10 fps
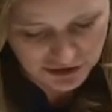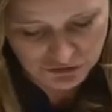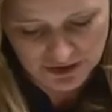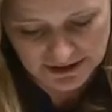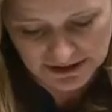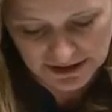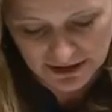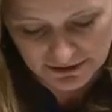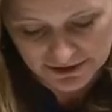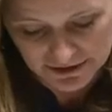trust in
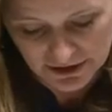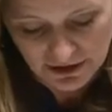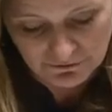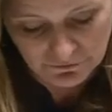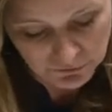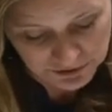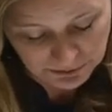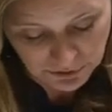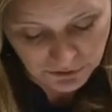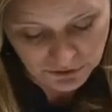others for
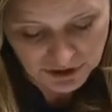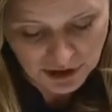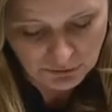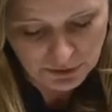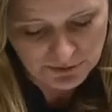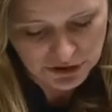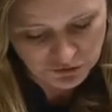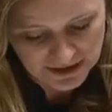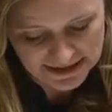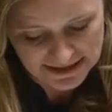support would be
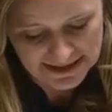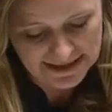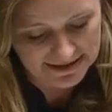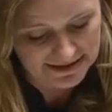treated in